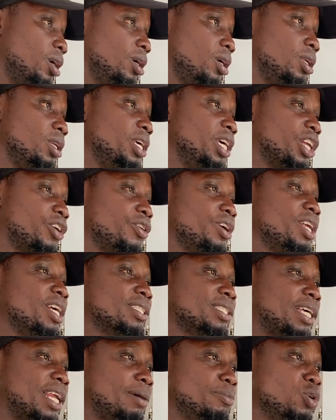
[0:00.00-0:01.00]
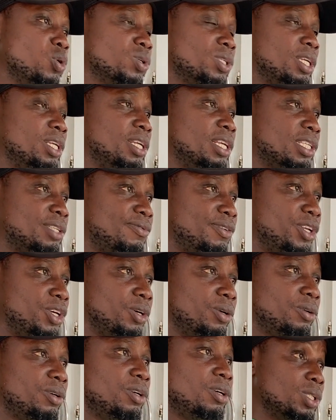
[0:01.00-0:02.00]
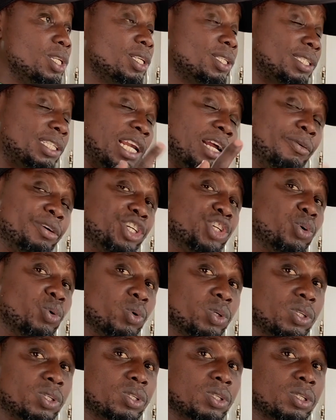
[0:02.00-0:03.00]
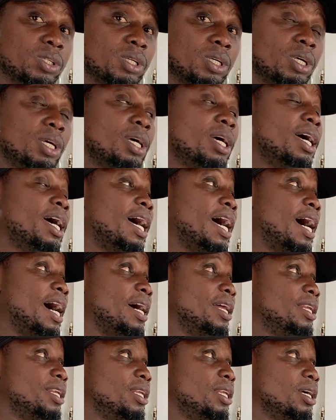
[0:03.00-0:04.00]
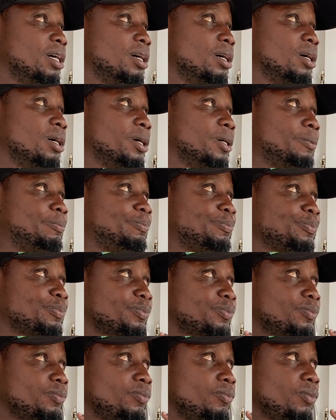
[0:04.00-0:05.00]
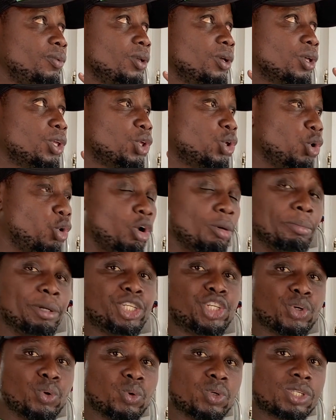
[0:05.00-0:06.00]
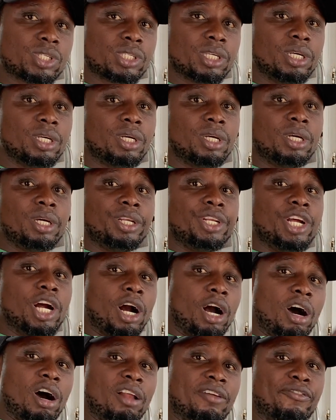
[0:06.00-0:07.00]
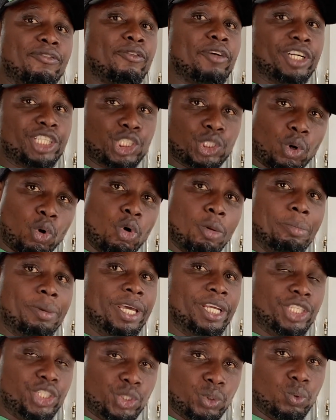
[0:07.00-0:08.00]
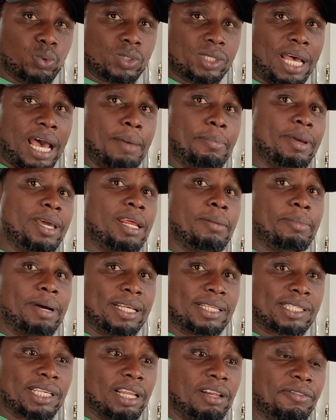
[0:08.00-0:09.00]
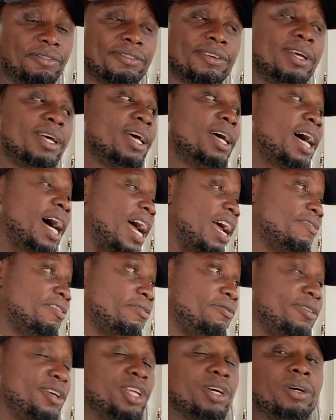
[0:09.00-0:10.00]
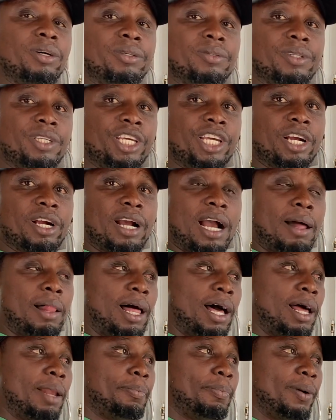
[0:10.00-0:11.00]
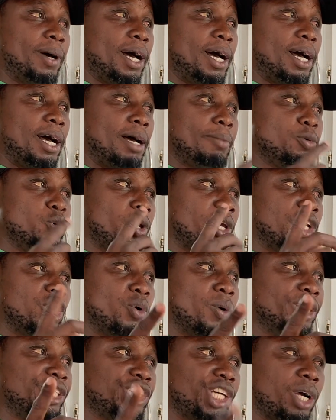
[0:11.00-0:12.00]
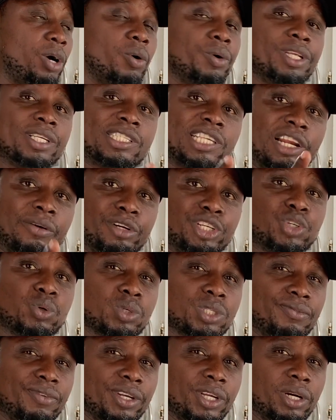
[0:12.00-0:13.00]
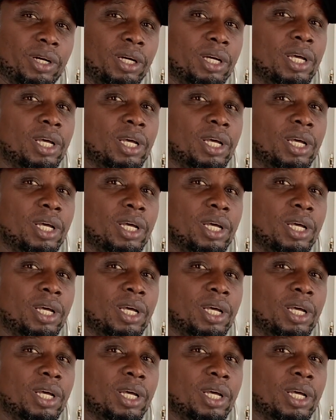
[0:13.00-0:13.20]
The ingredients that I'm using in this video, the celery juice and cucumber juice, they are all fresh homemade juice. I made it myself. I have a video here. You can go and check out the celery juice video,